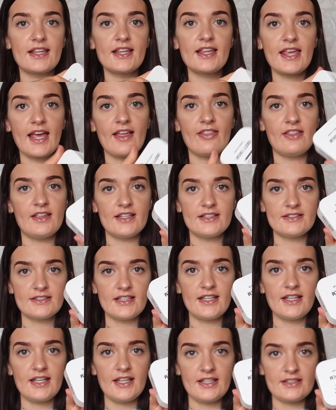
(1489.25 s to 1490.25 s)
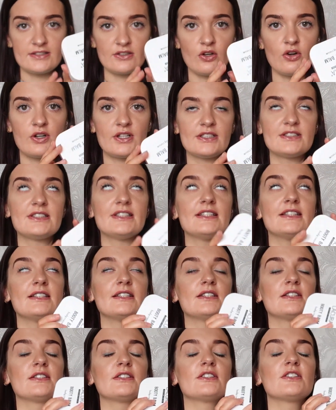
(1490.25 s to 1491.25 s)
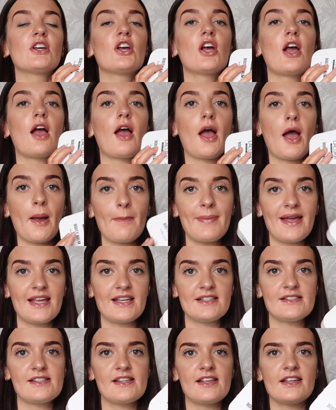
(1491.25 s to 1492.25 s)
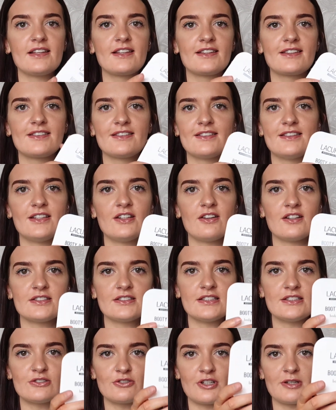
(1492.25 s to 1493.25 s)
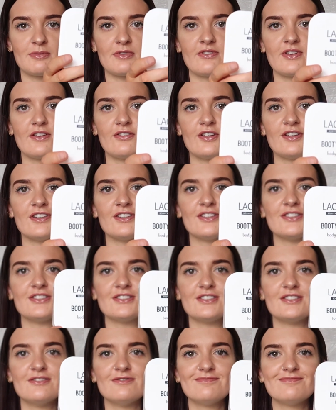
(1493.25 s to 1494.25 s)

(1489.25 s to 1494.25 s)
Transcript: get this. It's honestly amazing. The nicest cream I've ever used.